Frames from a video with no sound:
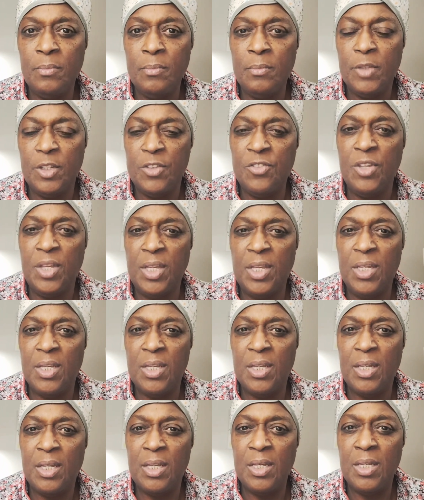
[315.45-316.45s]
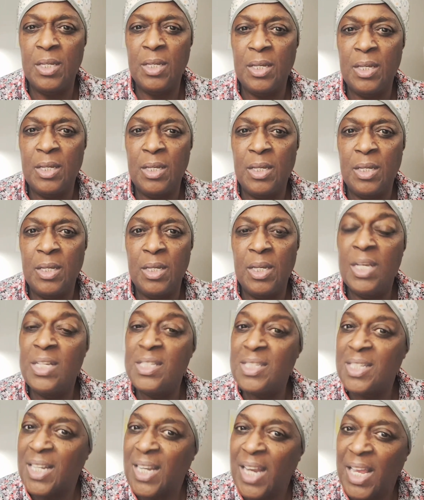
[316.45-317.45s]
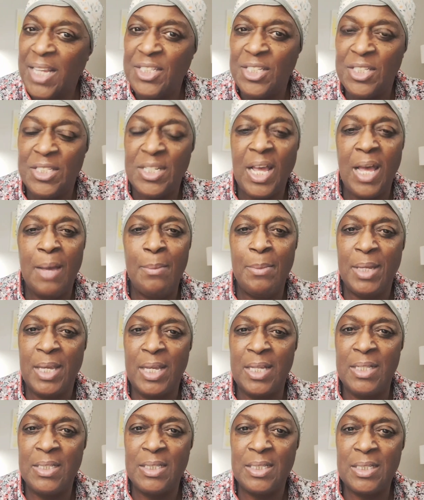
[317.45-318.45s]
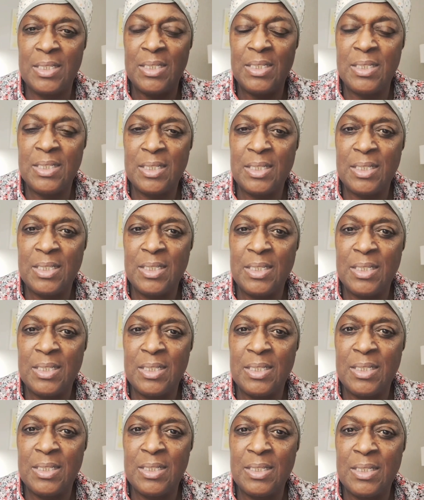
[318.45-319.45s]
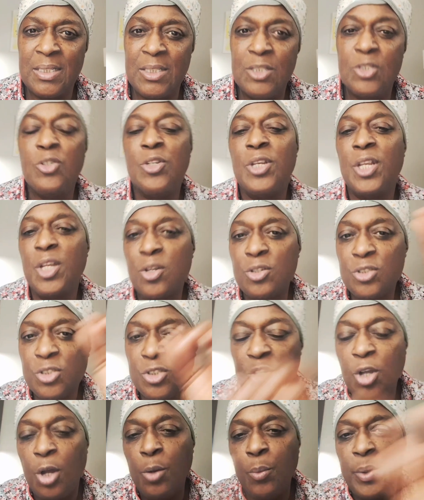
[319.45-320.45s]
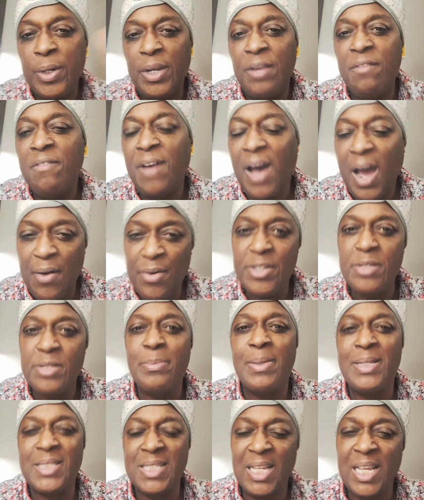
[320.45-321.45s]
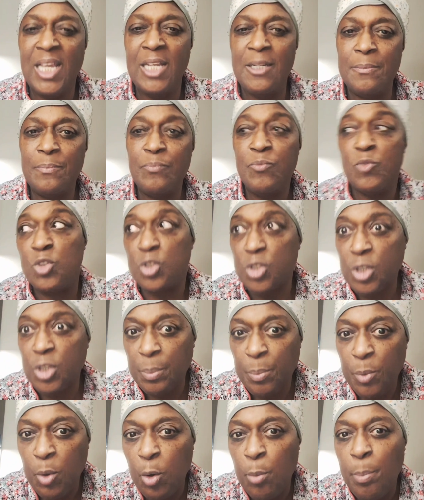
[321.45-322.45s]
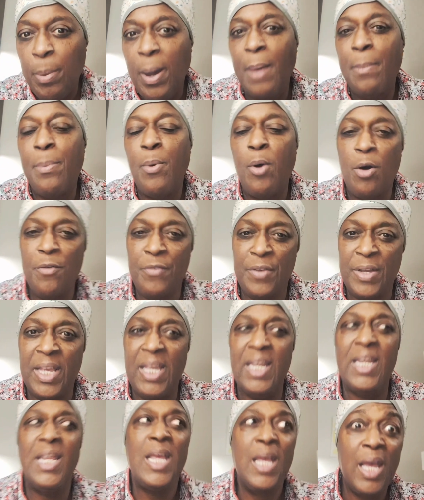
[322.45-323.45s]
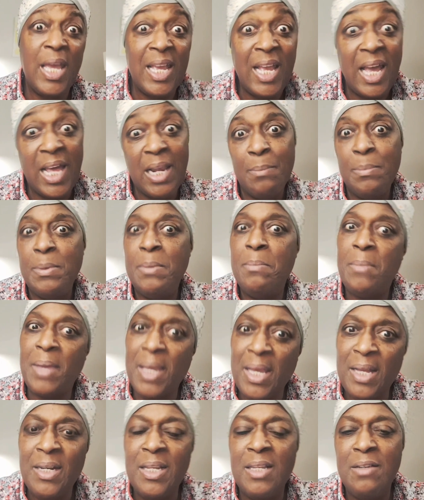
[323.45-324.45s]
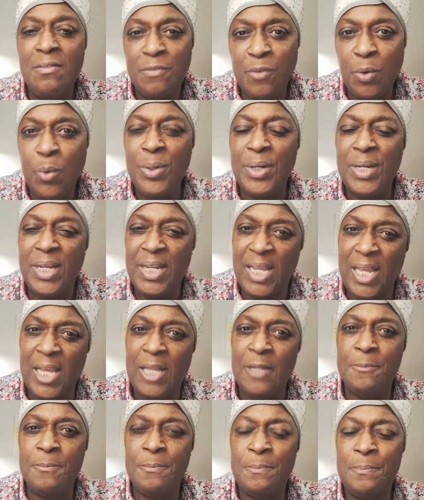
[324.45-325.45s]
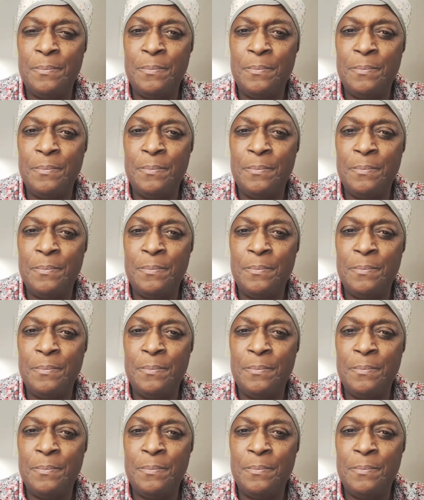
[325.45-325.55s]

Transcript: You see? It's election time again. So they're going to start with their virus mess again. Something going to pop off again. You got to be mail-in voting again.